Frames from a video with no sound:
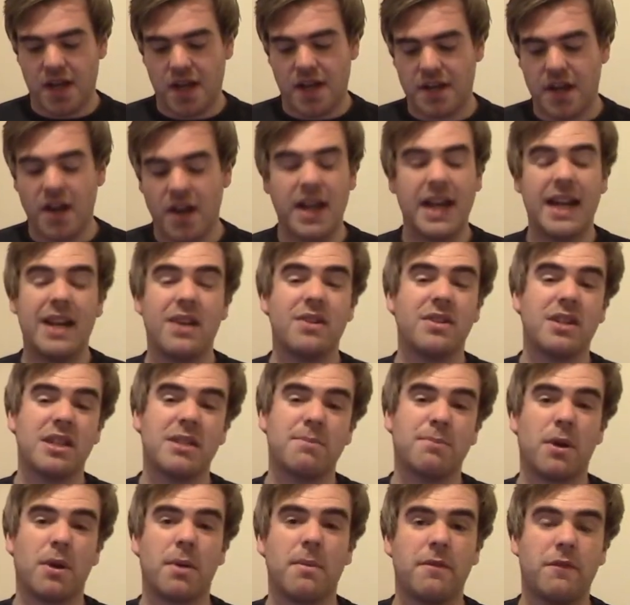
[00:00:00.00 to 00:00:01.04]
The only little
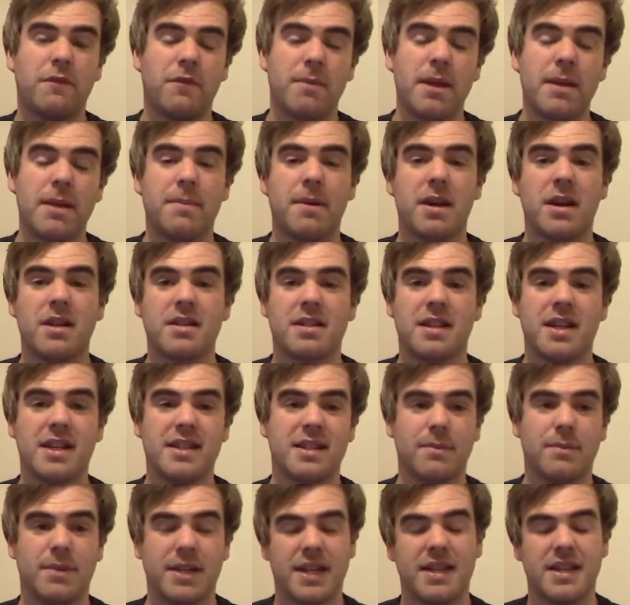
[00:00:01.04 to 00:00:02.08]
disappointment for me personally
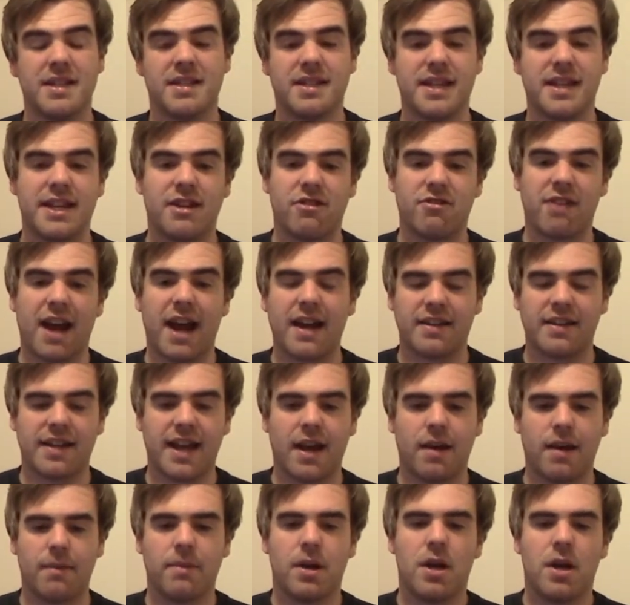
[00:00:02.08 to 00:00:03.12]
is that we didn't see
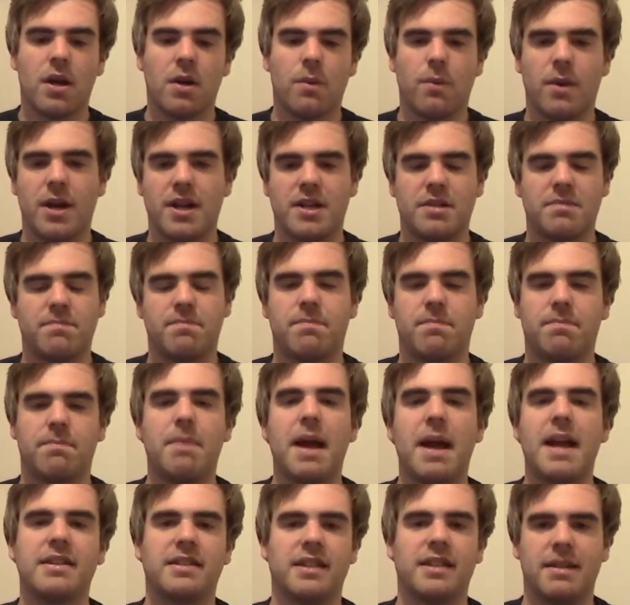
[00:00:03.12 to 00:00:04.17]
Crackdown, which
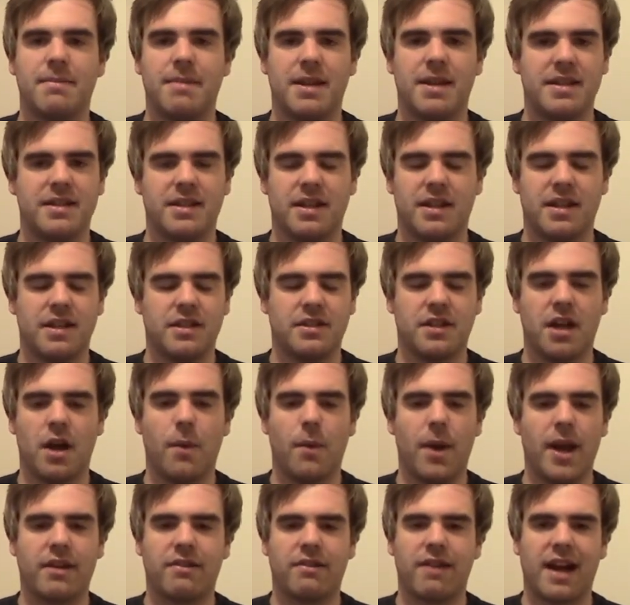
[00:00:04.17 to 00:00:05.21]
basically means that there's
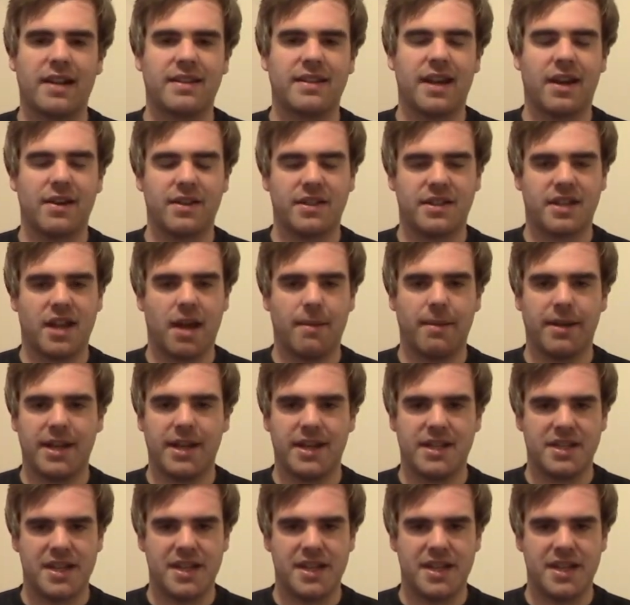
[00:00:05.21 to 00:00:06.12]
no way Crackdown is coming this